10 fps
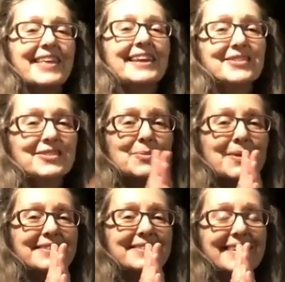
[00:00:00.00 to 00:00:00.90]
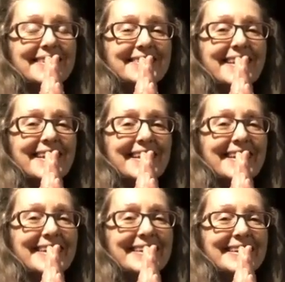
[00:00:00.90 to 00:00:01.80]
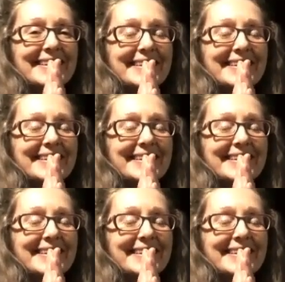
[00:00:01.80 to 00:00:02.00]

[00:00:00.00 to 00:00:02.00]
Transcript: Thank you so much, Sensei.